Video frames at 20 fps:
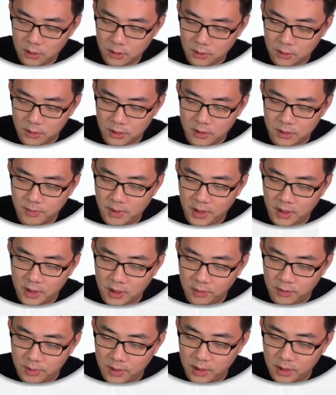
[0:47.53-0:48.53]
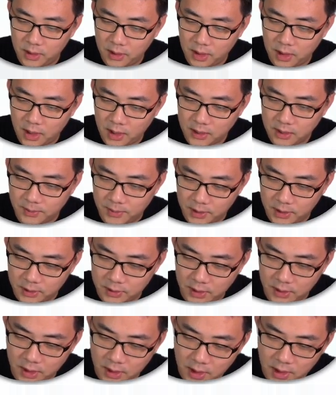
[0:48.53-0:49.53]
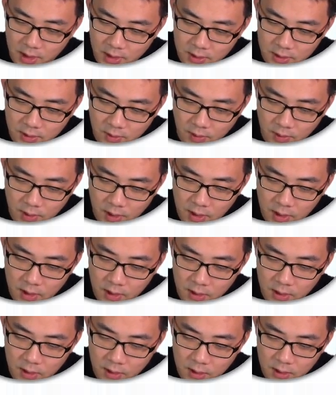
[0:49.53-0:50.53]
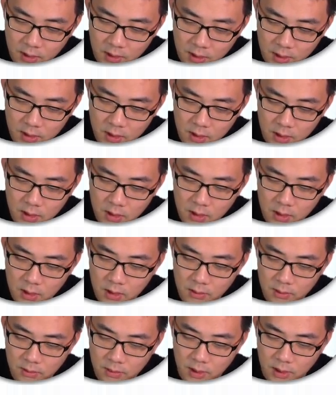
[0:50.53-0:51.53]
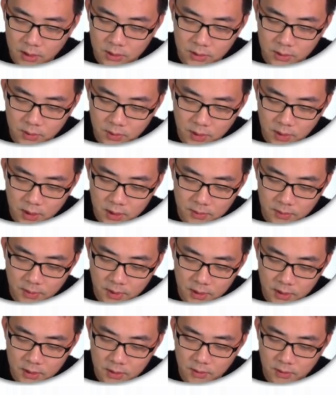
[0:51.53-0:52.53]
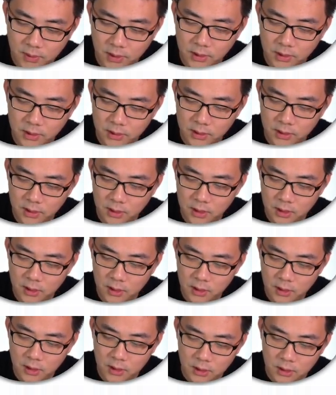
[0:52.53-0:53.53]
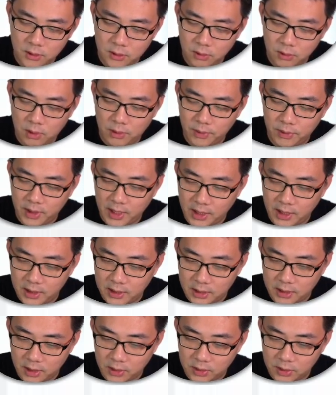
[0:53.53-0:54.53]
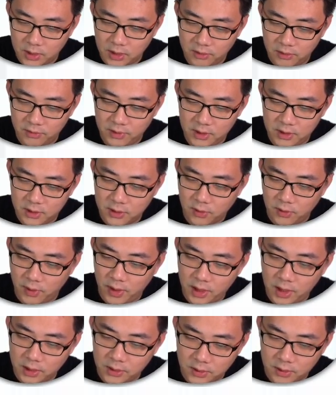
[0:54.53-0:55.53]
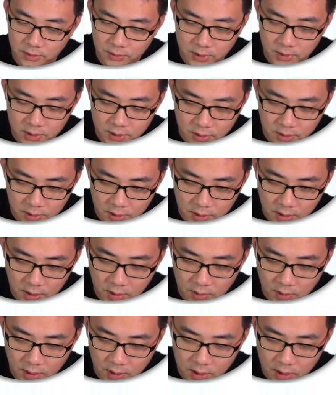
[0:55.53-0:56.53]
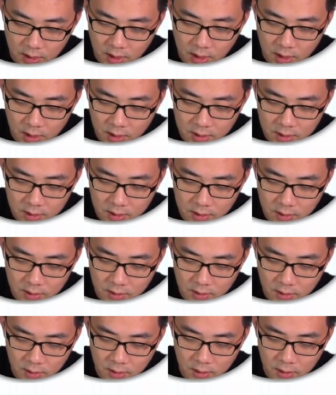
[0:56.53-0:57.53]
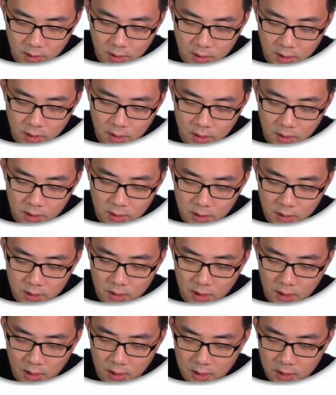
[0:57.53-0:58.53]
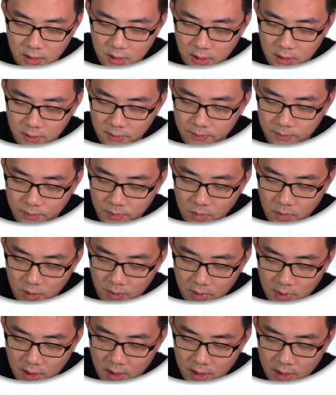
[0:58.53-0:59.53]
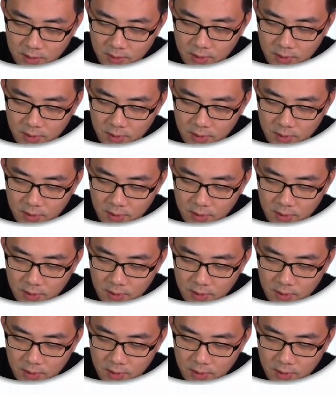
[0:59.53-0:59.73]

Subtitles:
so this part here will be x minus ax squared plus 2x minus 1. So what we get is actually v squared. So I'm just going to dy dx. This case here will be x